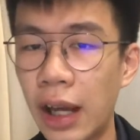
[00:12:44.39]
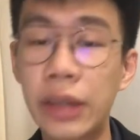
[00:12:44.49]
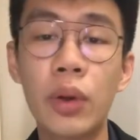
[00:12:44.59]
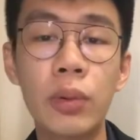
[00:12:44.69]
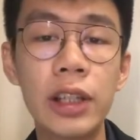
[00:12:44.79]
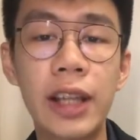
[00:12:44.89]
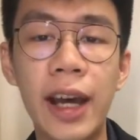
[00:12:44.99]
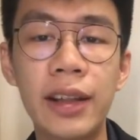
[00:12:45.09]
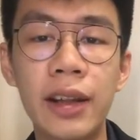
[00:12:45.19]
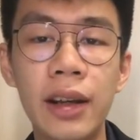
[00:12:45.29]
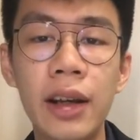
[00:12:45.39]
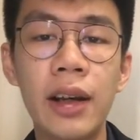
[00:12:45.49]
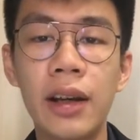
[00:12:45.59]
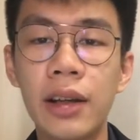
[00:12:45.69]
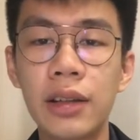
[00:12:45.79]
And not only that,
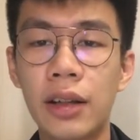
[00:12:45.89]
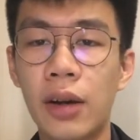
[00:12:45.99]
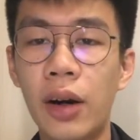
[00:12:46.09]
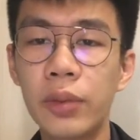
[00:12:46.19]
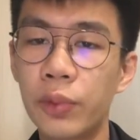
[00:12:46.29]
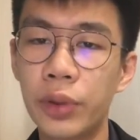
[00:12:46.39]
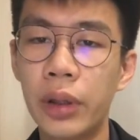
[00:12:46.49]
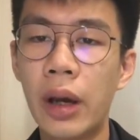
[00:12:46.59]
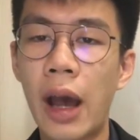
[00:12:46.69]
the court would